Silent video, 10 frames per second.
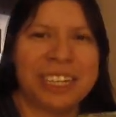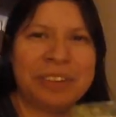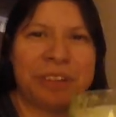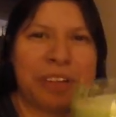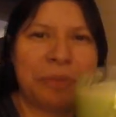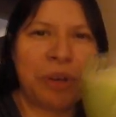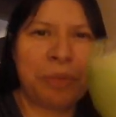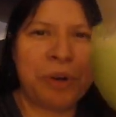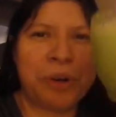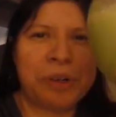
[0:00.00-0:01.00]
Welcome
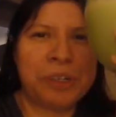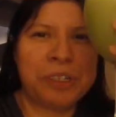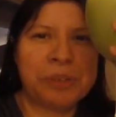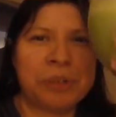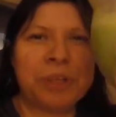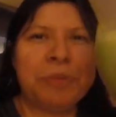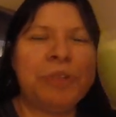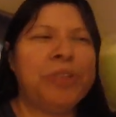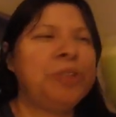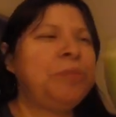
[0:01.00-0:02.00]
GoProers. Welcome
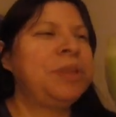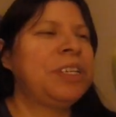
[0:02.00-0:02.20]
YouTube.